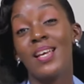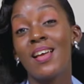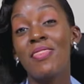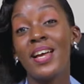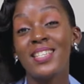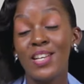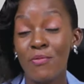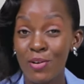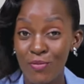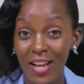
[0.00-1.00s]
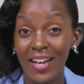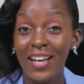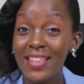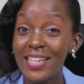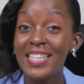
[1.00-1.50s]
that is a red flag.
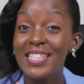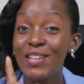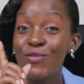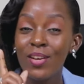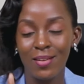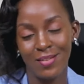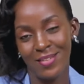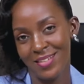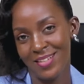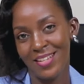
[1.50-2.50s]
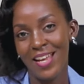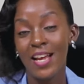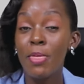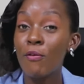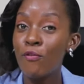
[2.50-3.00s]
That is
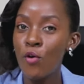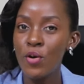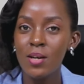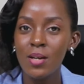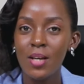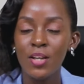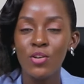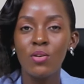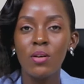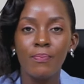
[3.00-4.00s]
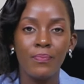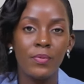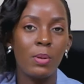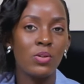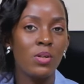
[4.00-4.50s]
the phone,
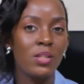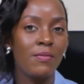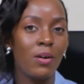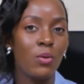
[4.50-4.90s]
person is ever